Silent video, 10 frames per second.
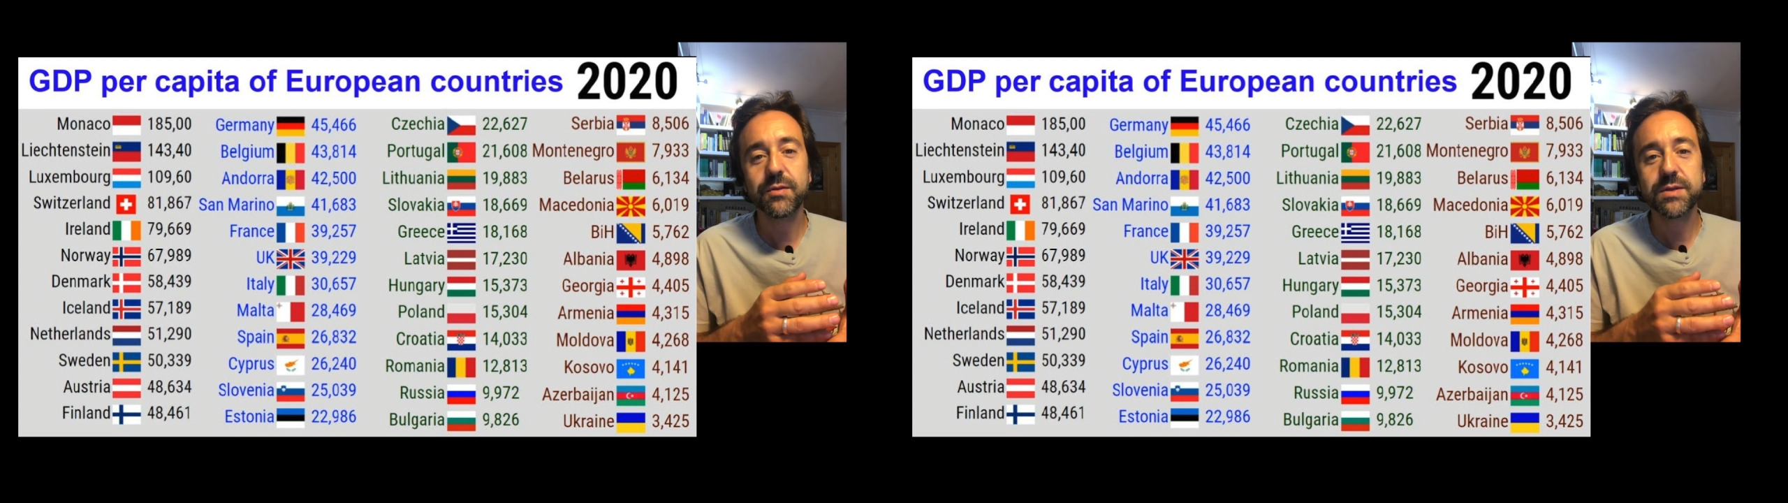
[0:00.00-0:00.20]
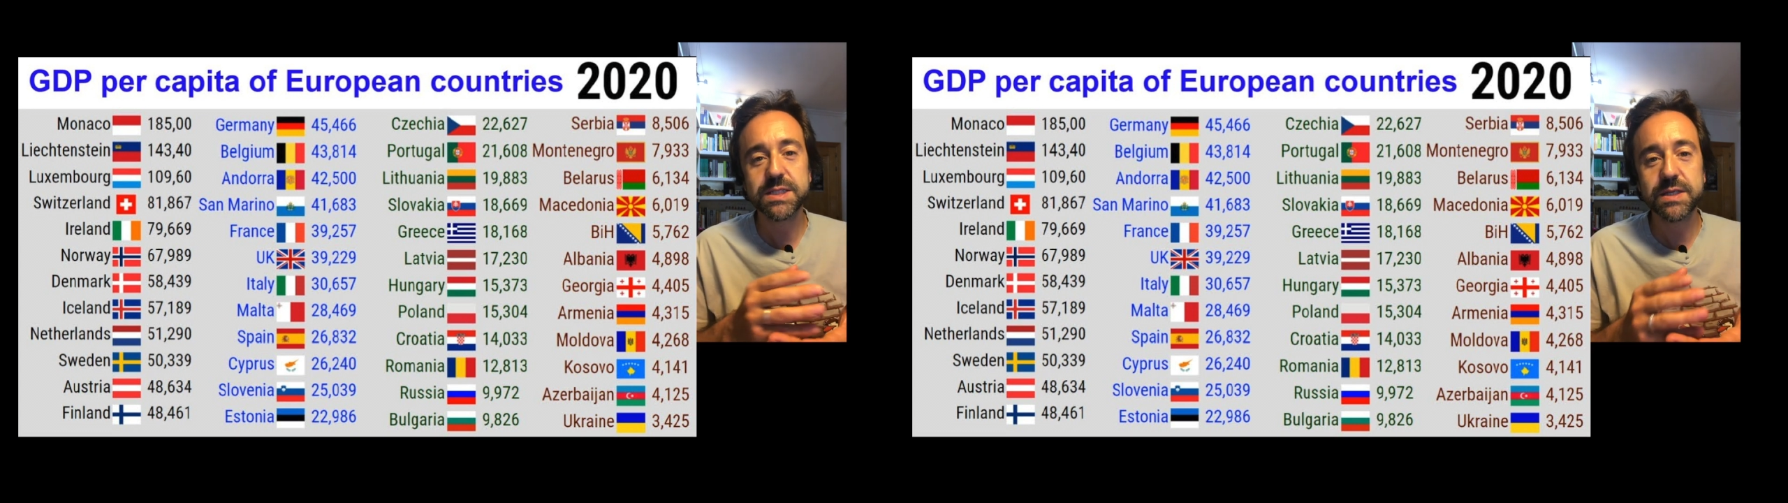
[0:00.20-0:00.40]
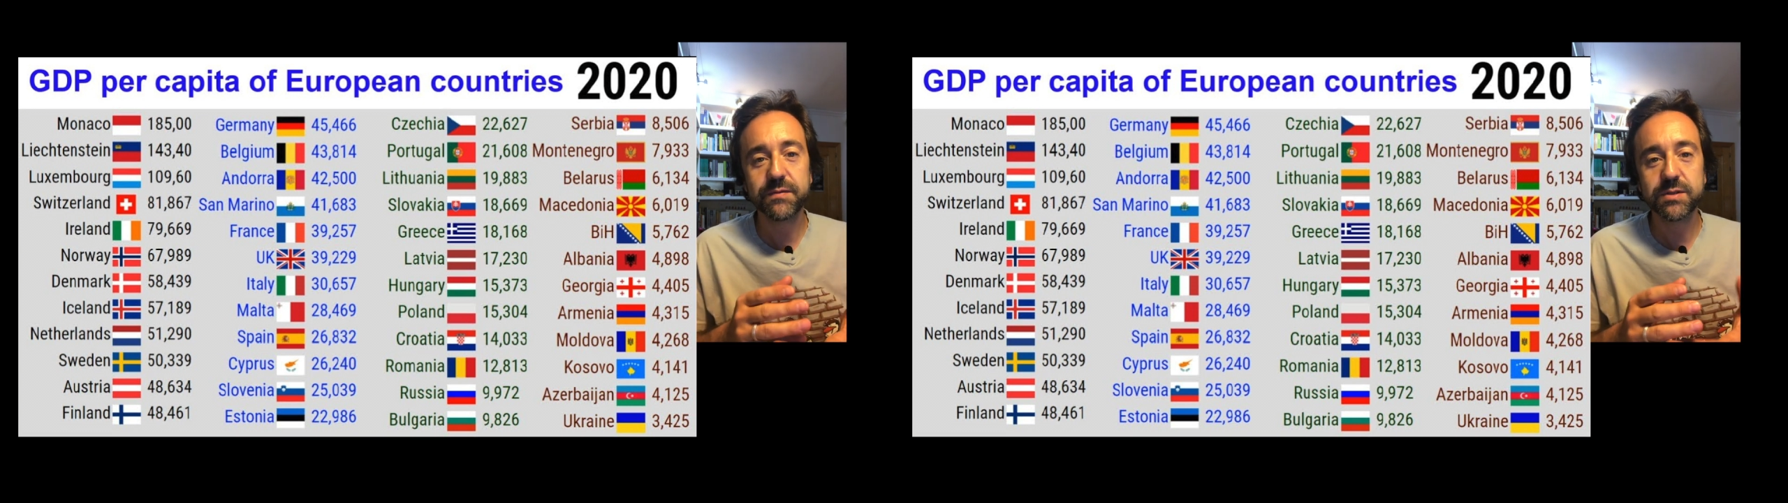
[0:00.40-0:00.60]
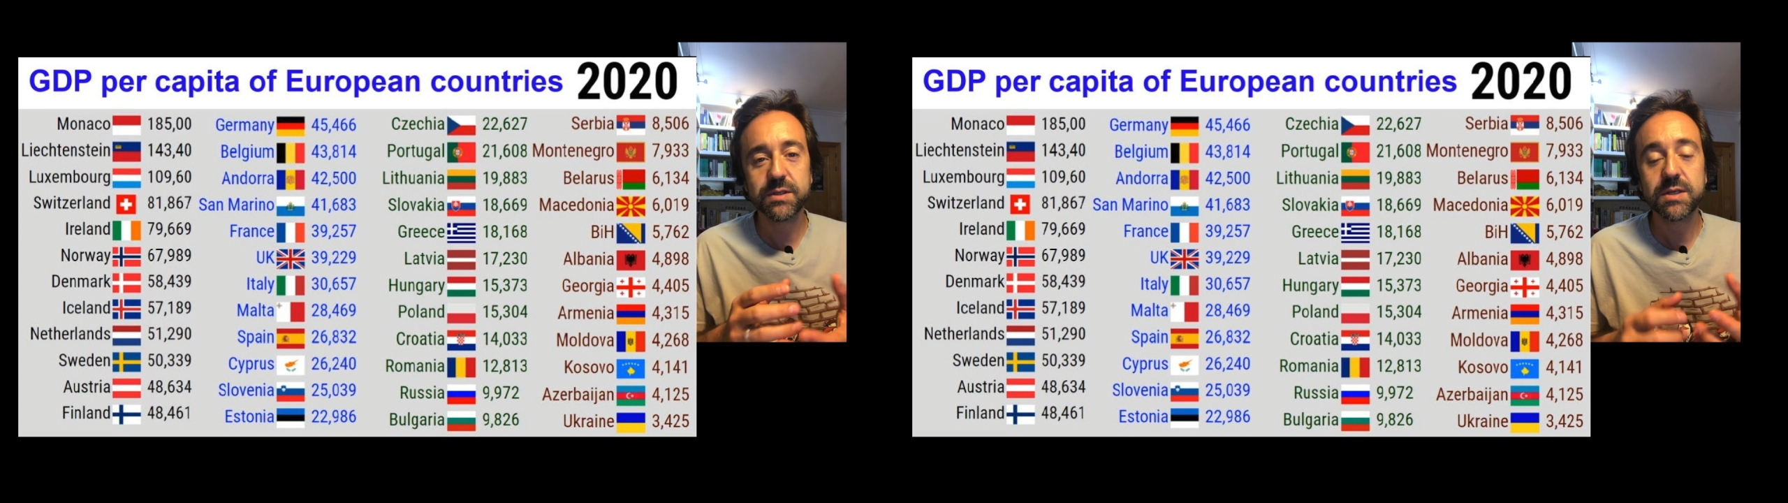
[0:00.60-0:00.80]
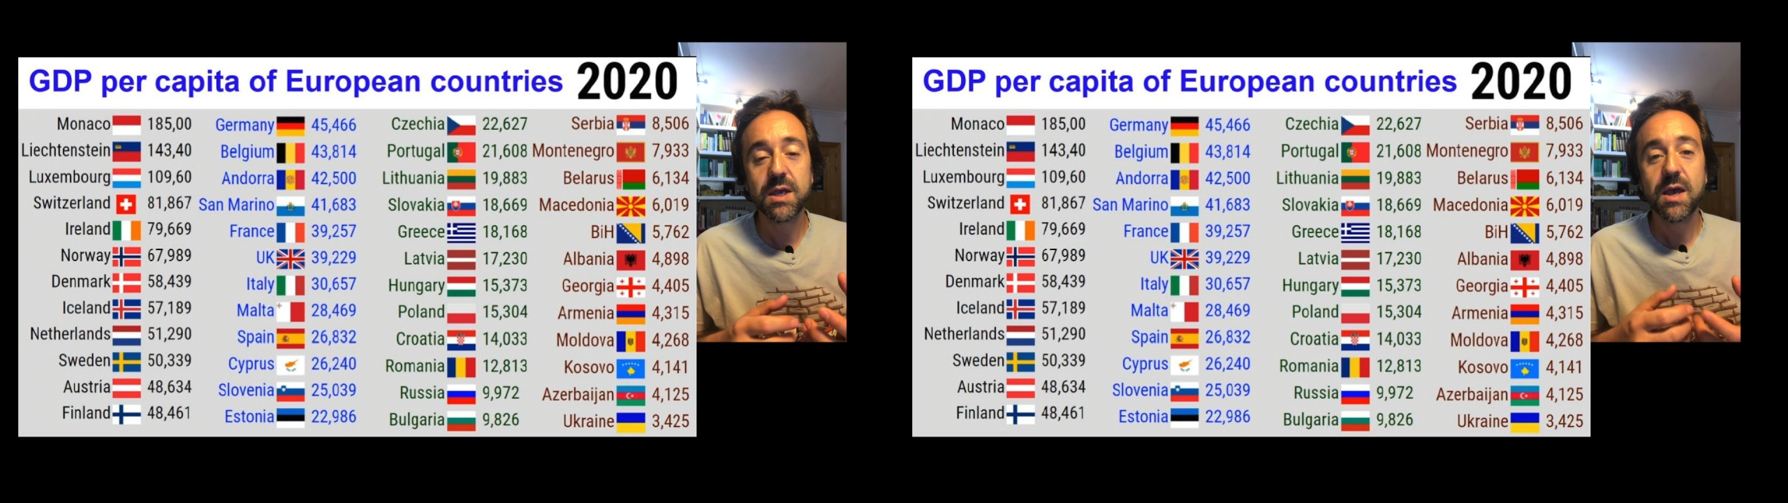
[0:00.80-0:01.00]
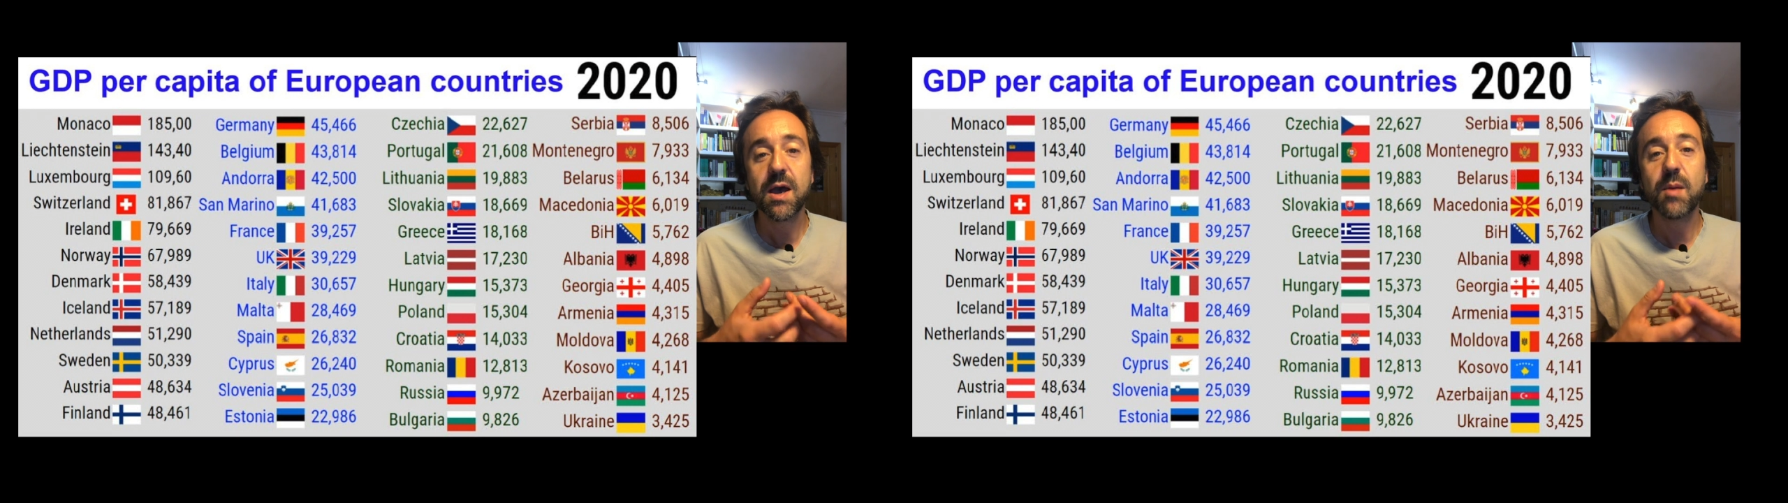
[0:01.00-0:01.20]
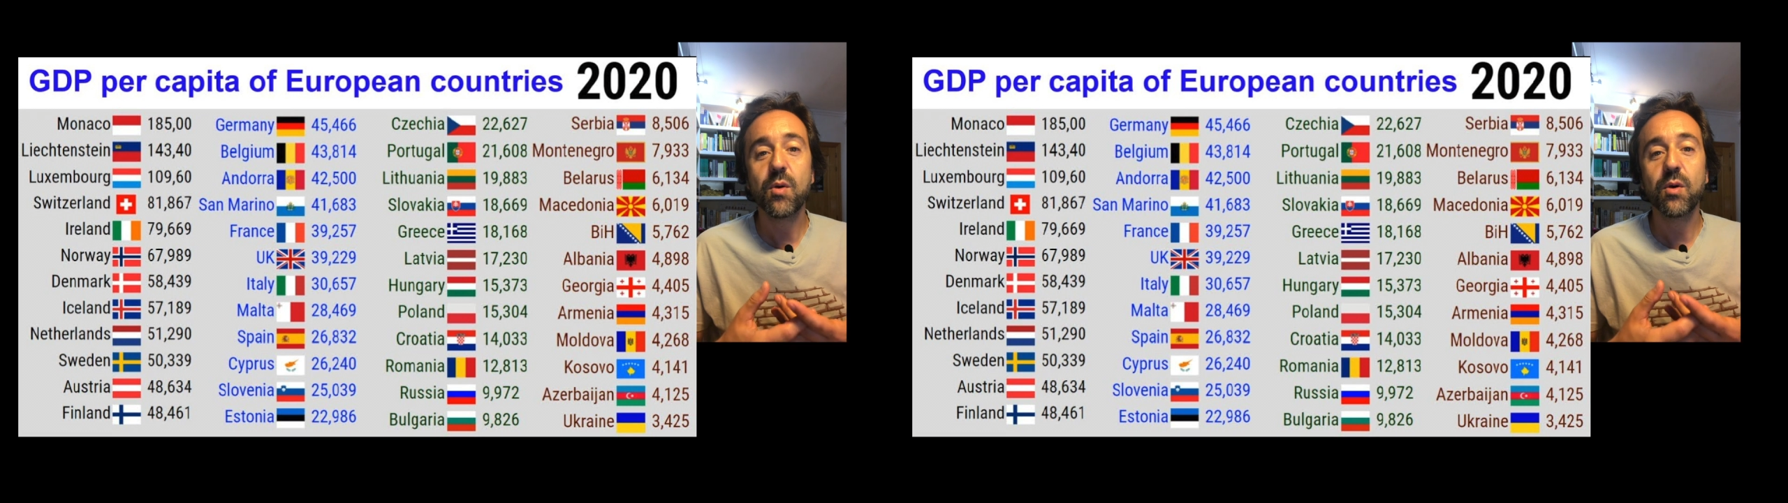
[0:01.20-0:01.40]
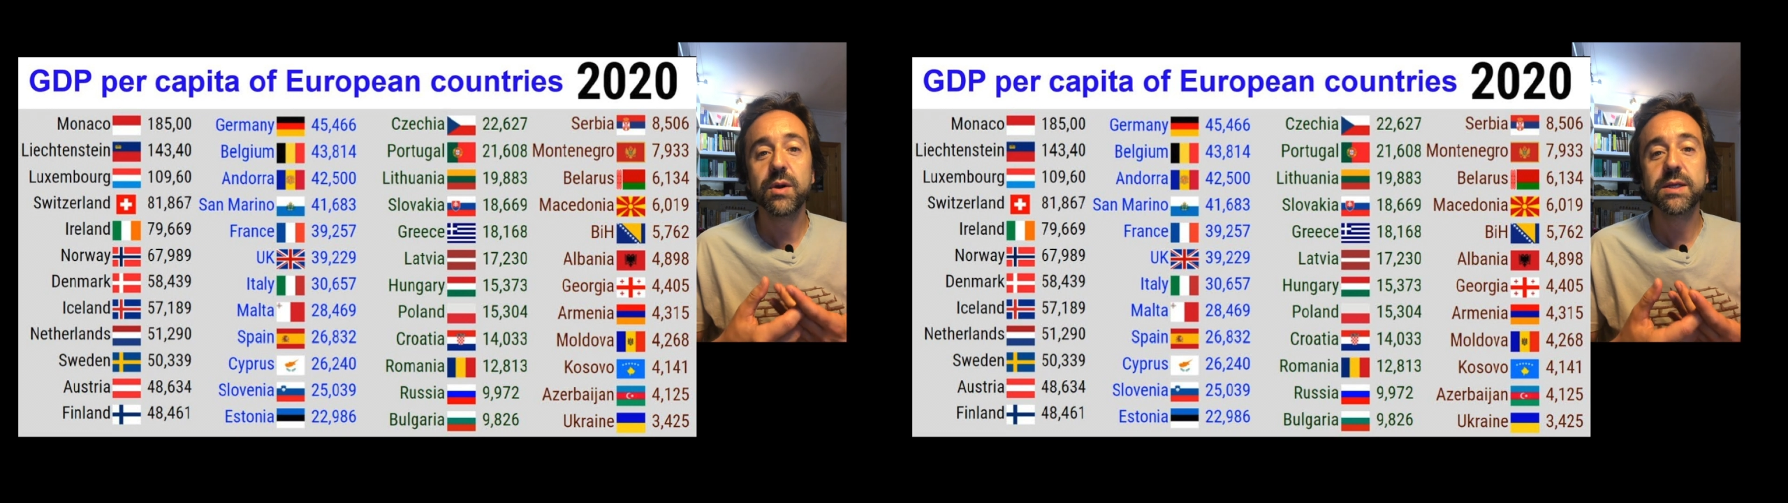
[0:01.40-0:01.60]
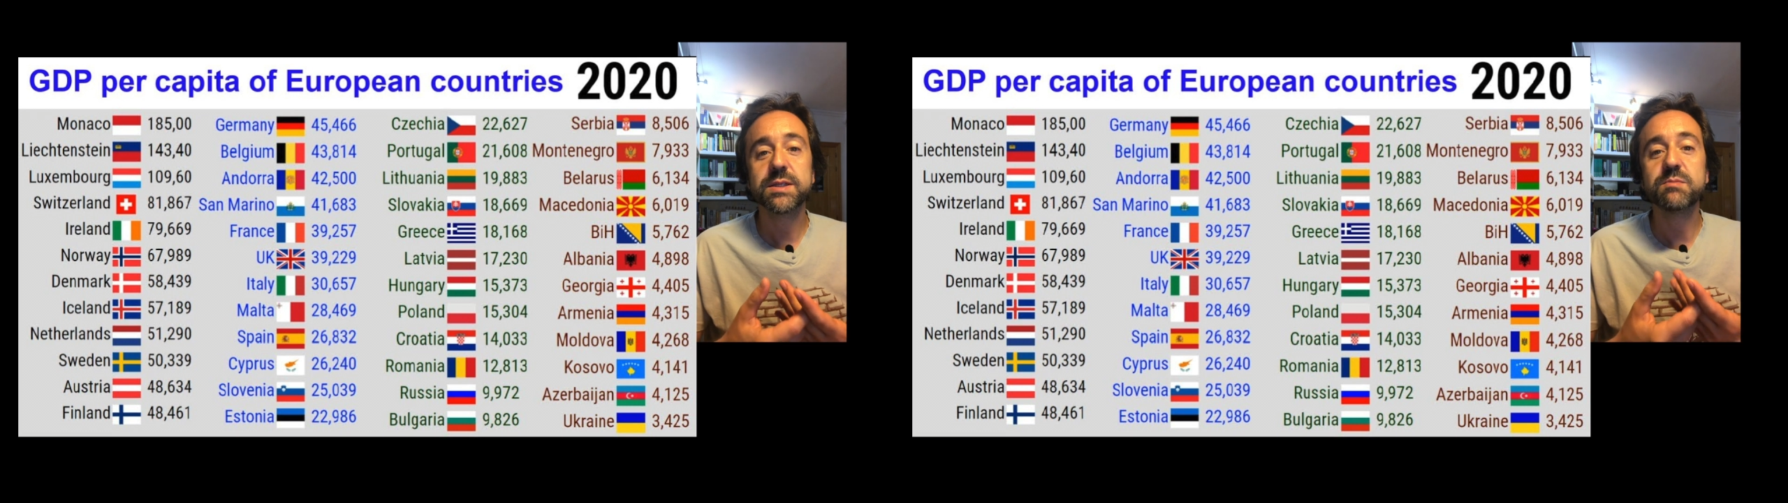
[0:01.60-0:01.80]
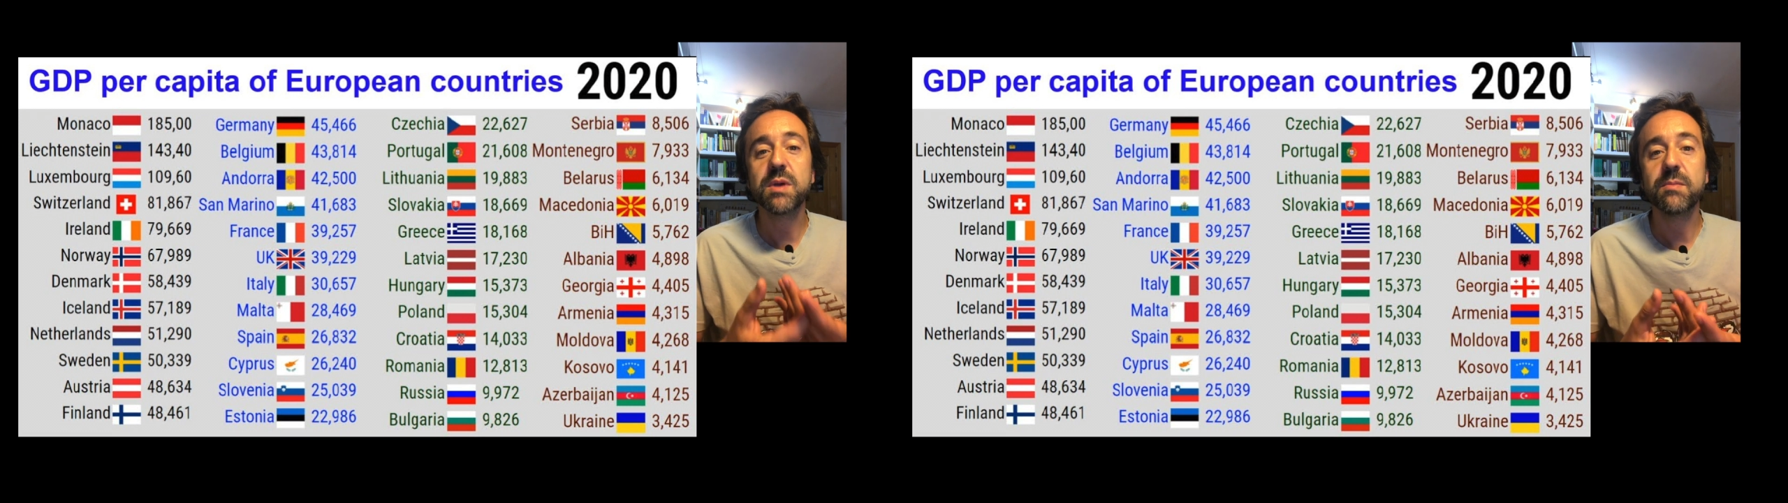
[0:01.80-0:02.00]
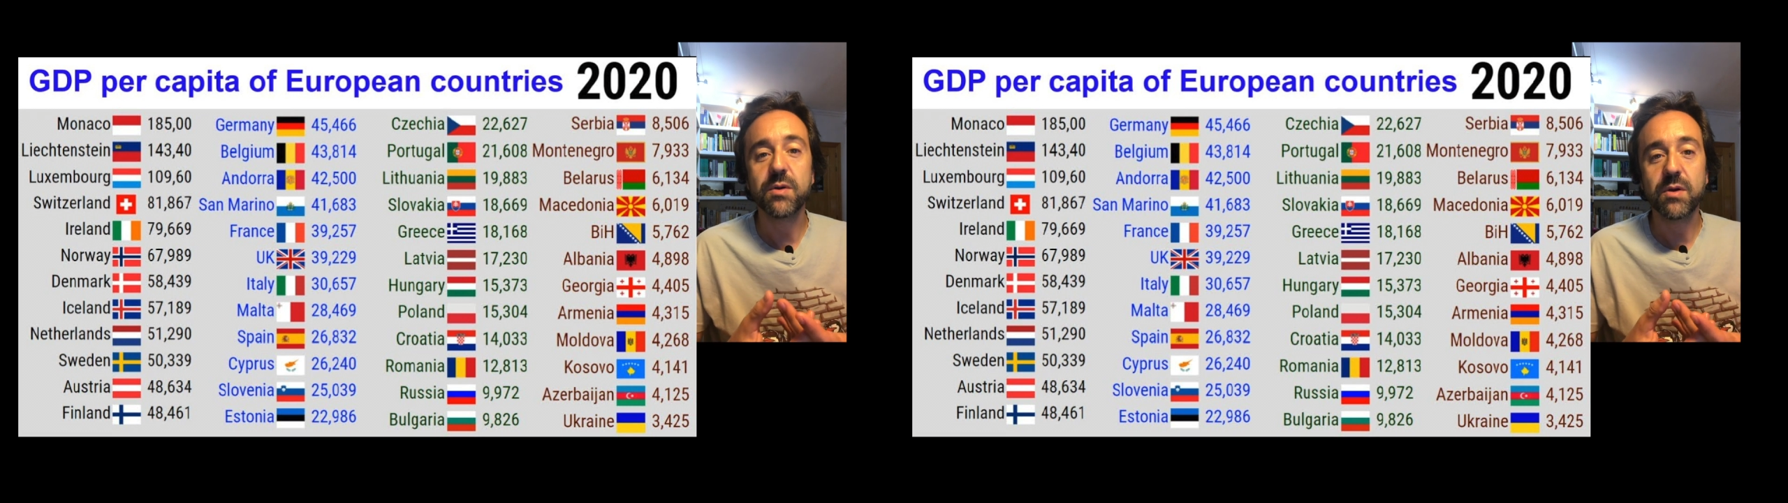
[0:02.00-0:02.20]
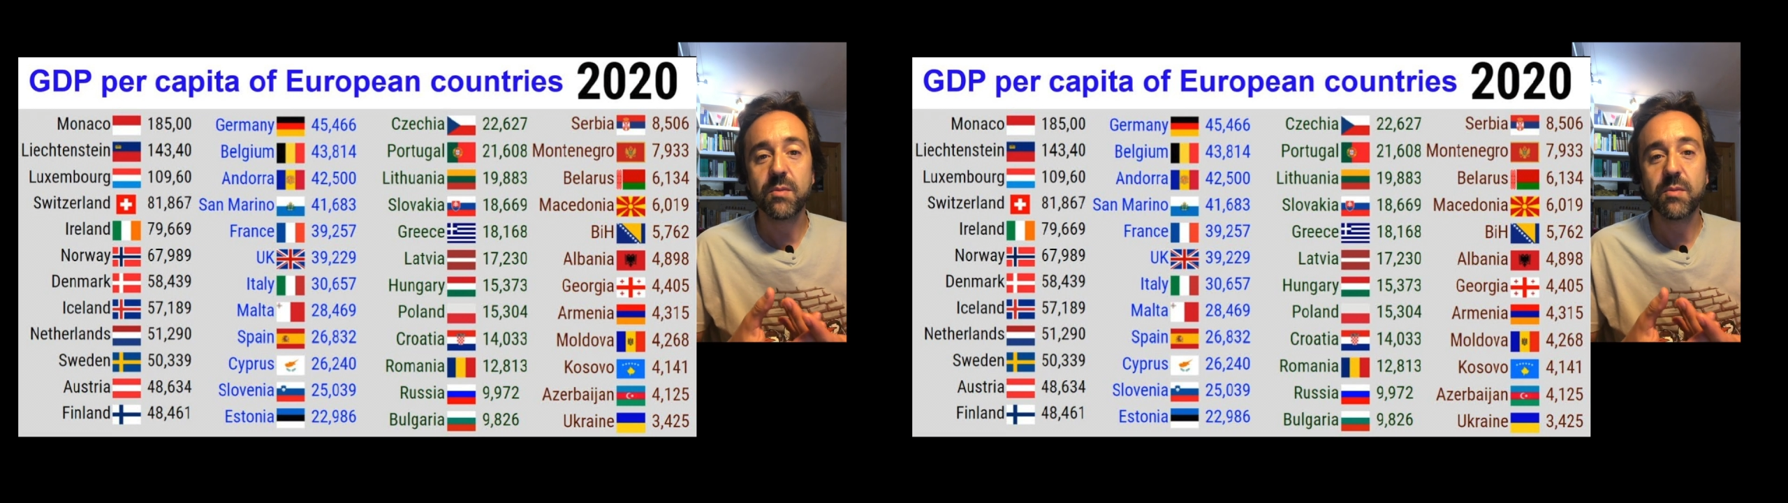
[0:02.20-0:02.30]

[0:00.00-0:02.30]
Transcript: distributed among its member,